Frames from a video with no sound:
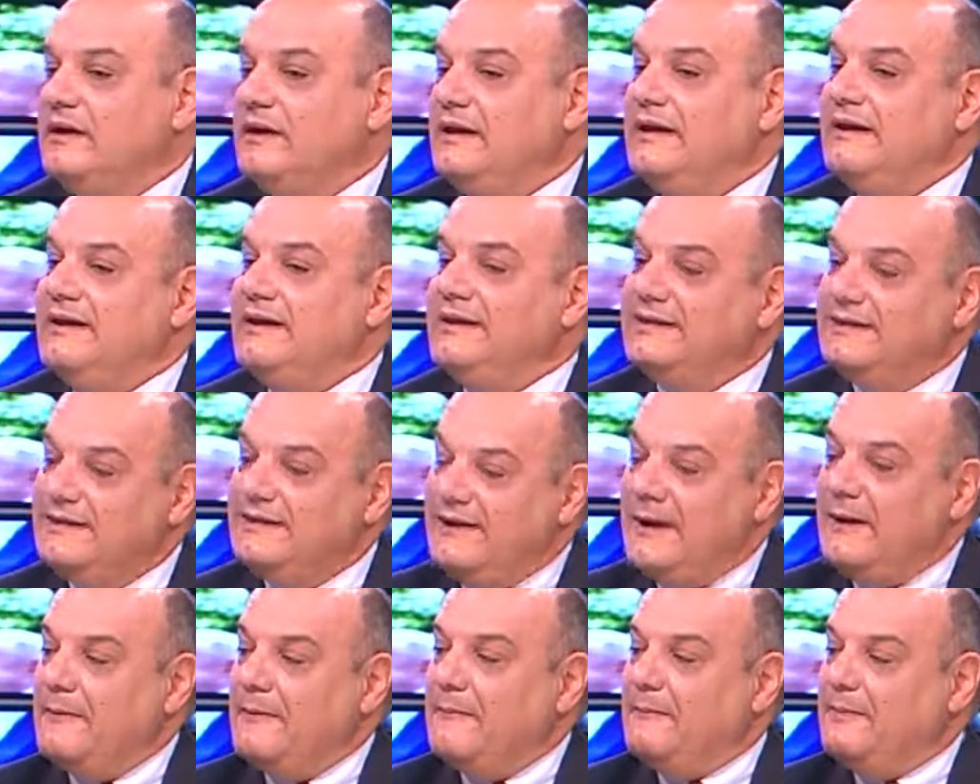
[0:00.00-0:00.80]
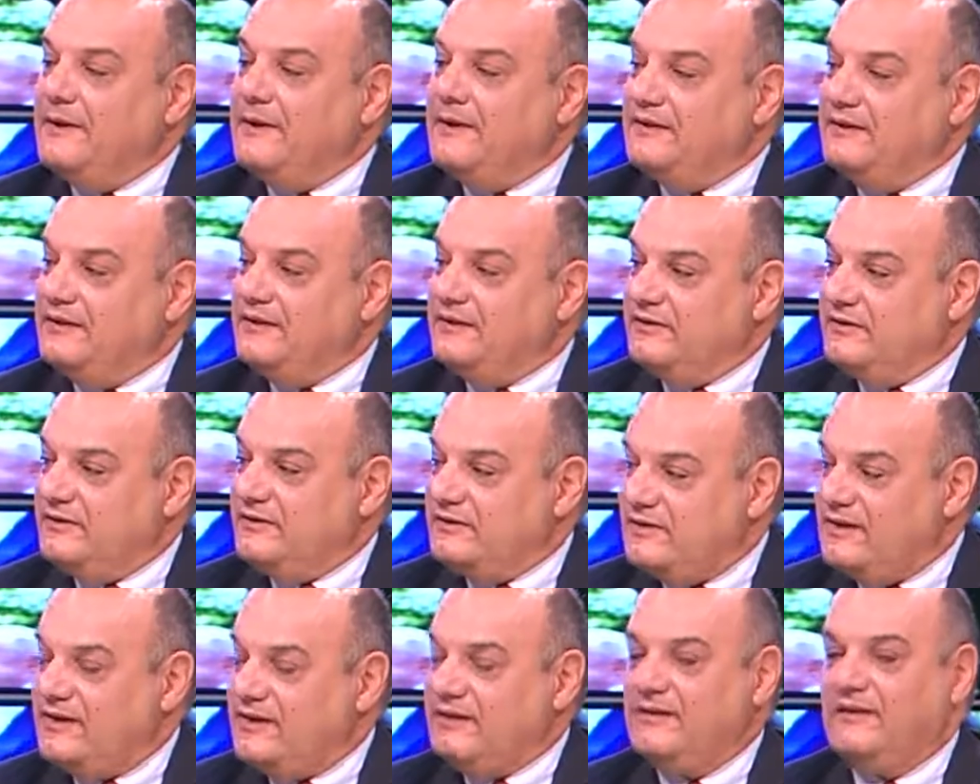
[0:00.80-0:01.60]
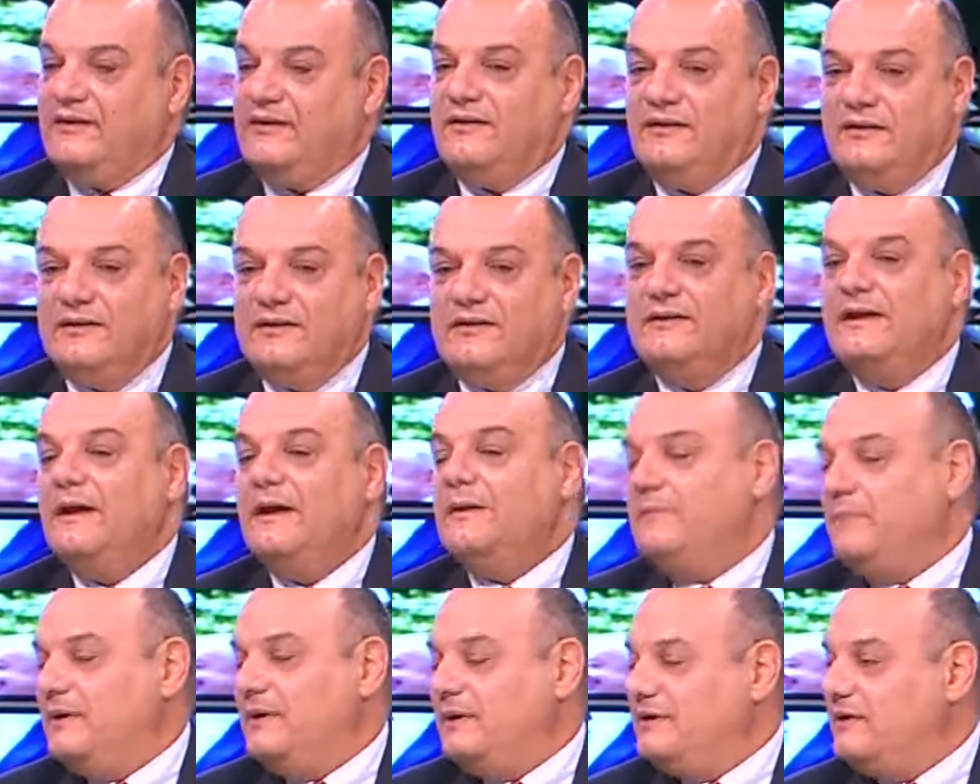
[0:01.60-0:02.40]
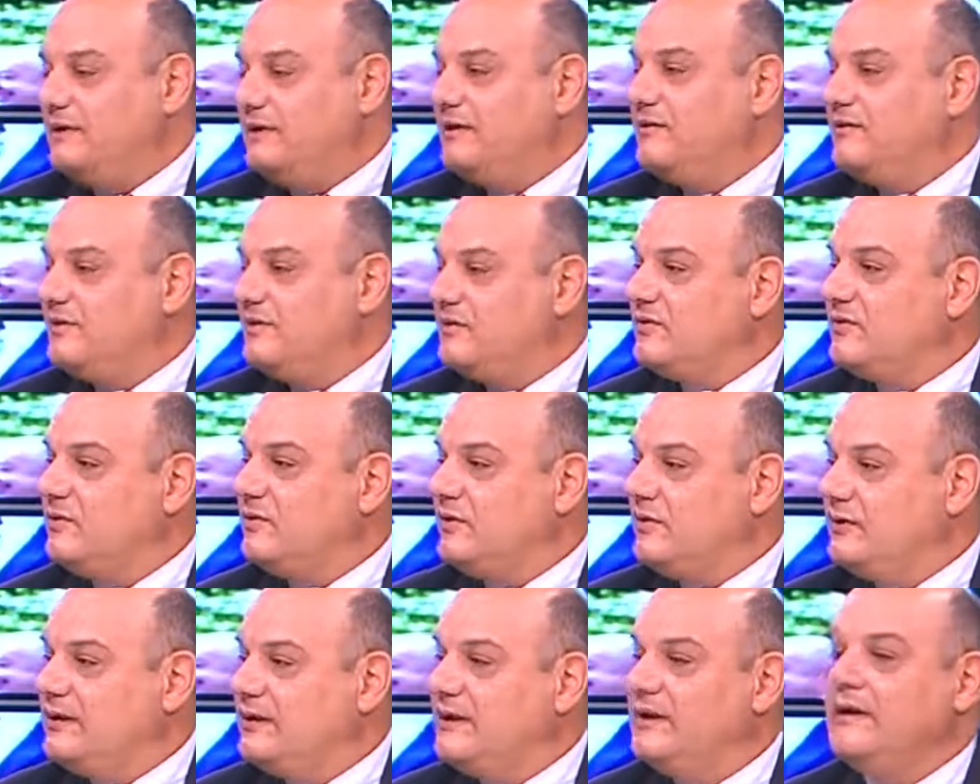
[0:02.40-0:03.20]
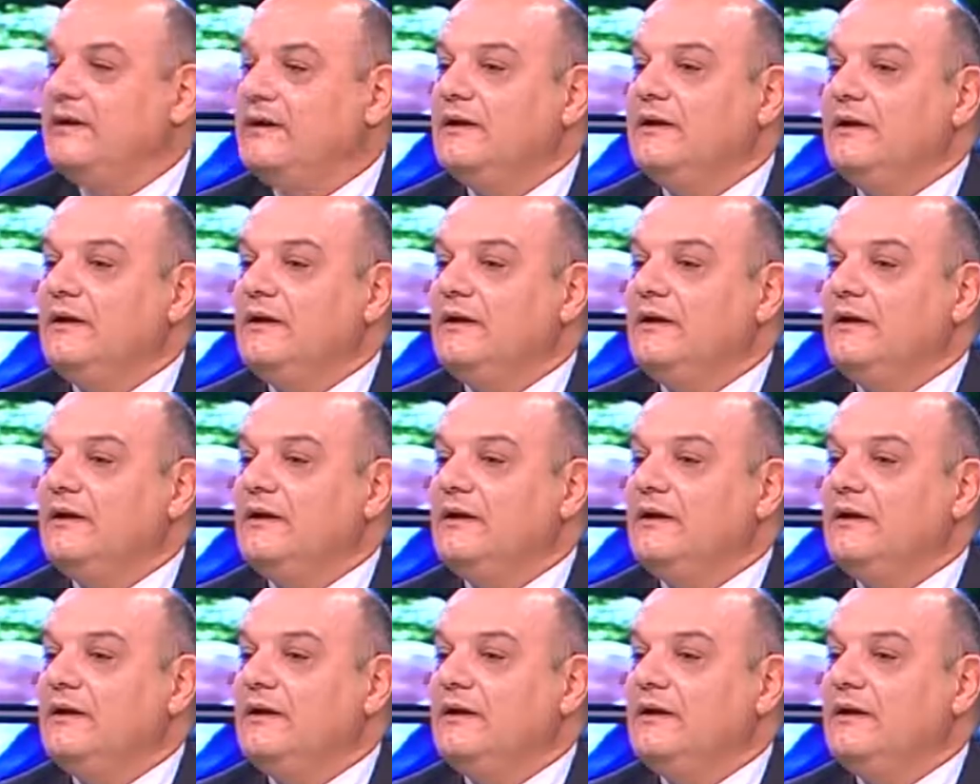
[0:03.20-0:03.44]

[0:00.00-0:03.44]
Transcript: in their particular sector, in their particular story,